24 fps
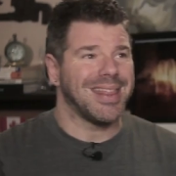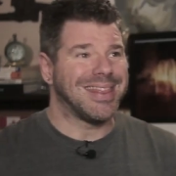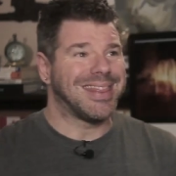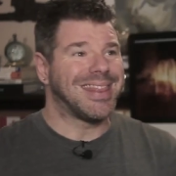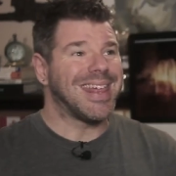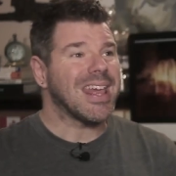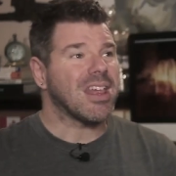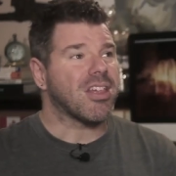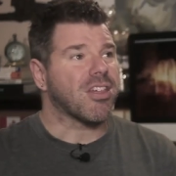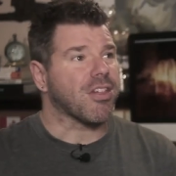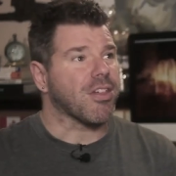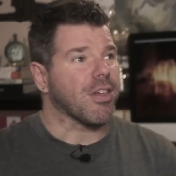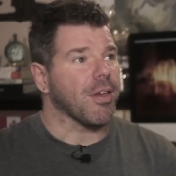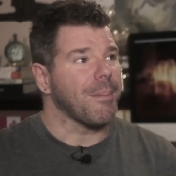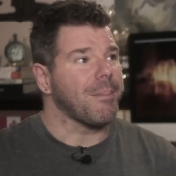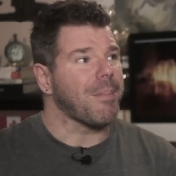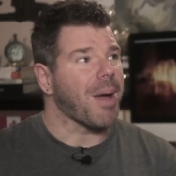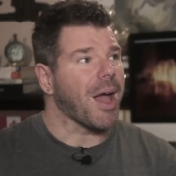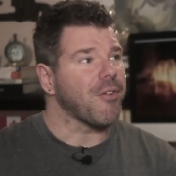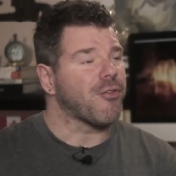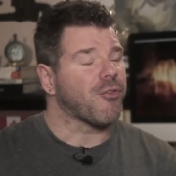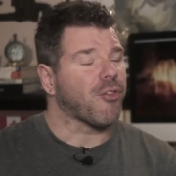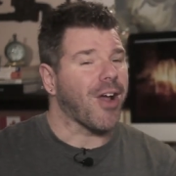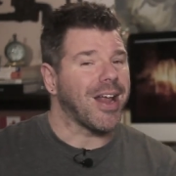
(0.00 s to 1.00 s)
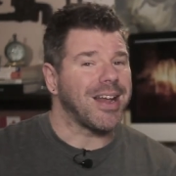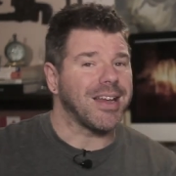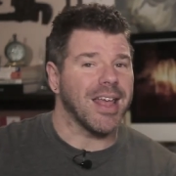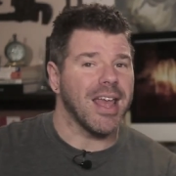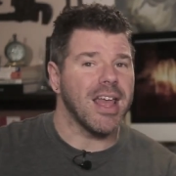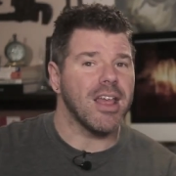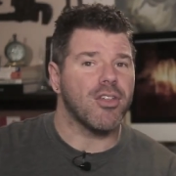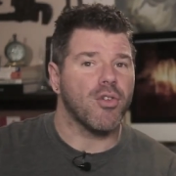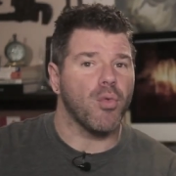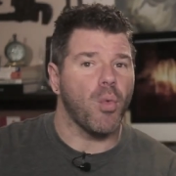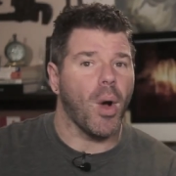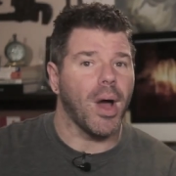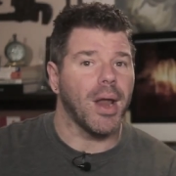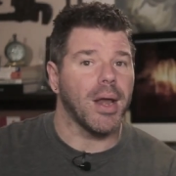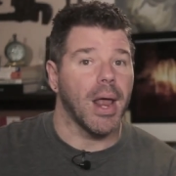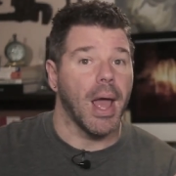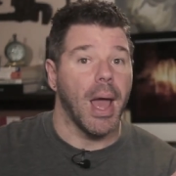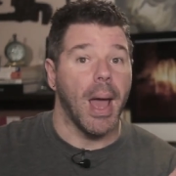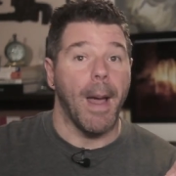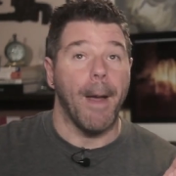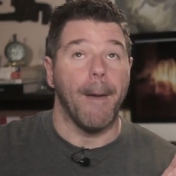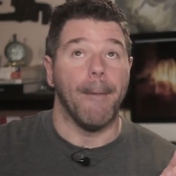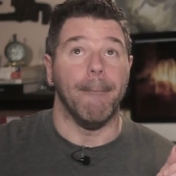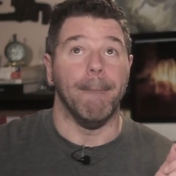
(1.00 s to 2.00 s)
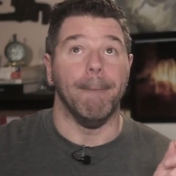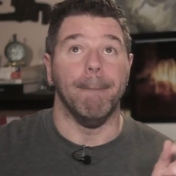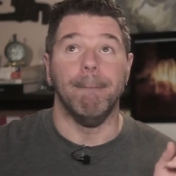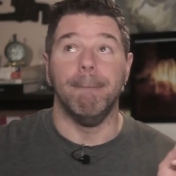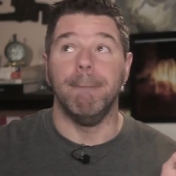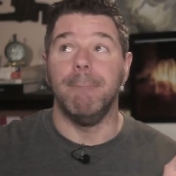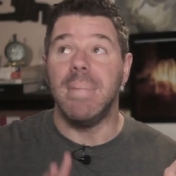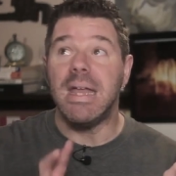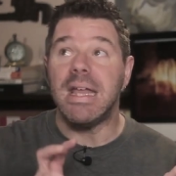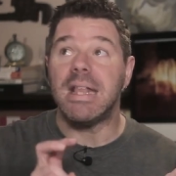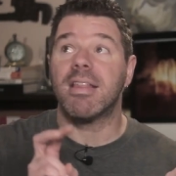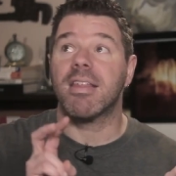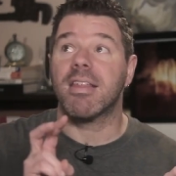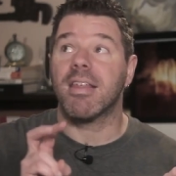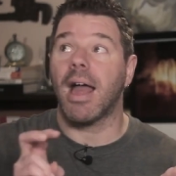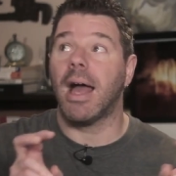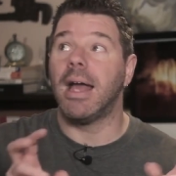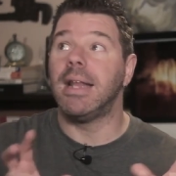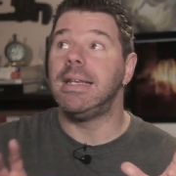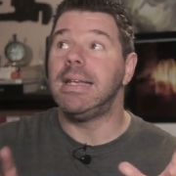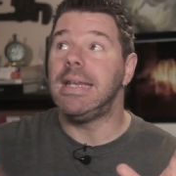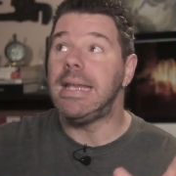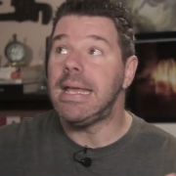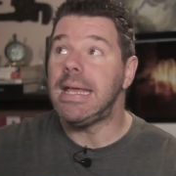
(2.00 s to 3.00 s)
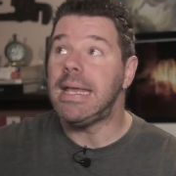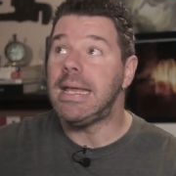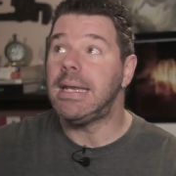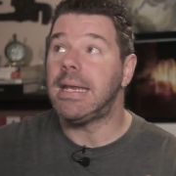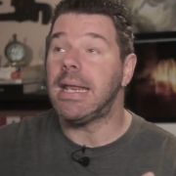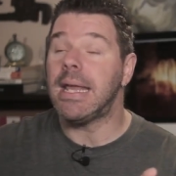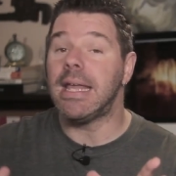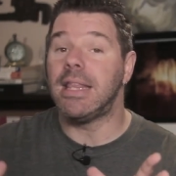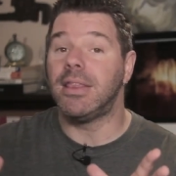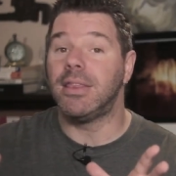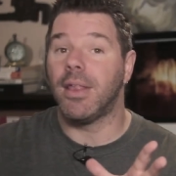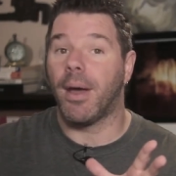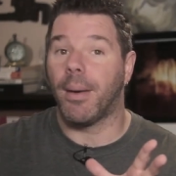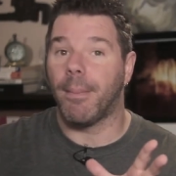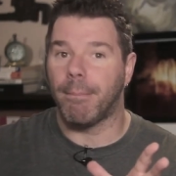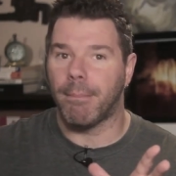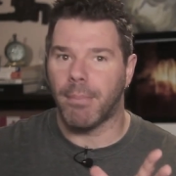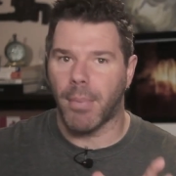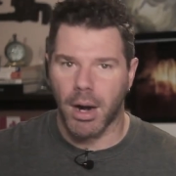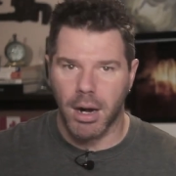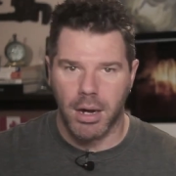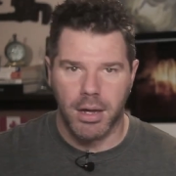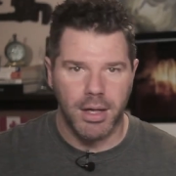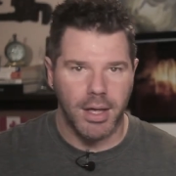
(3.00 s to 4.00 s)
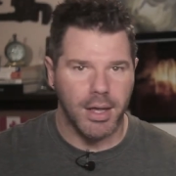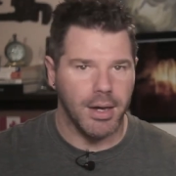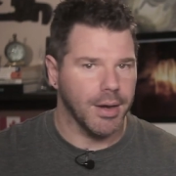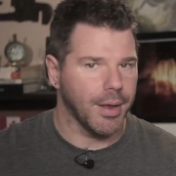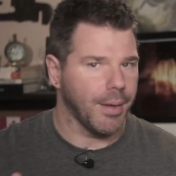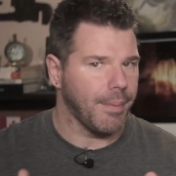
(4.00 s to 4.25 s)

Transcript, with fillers: This, my friend, is what meets a need in the market